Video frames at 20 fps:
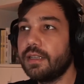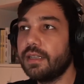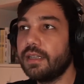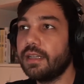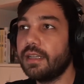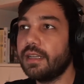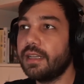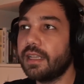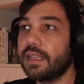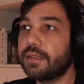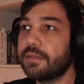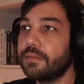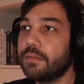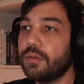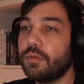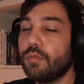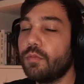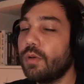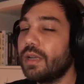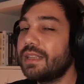like,
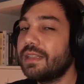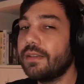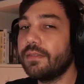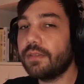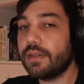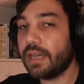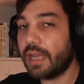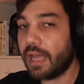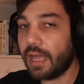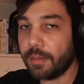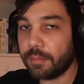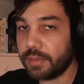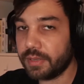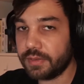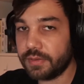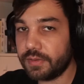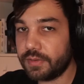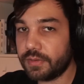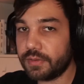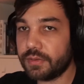whatever
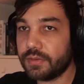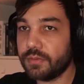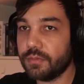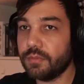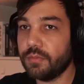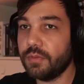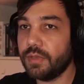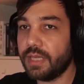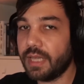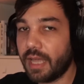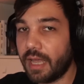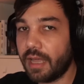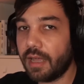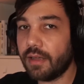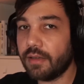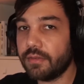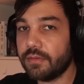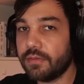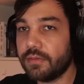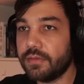happens, we
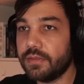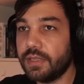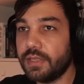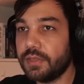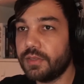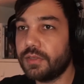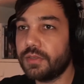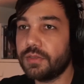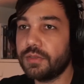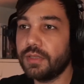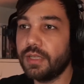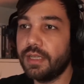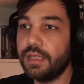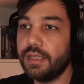have this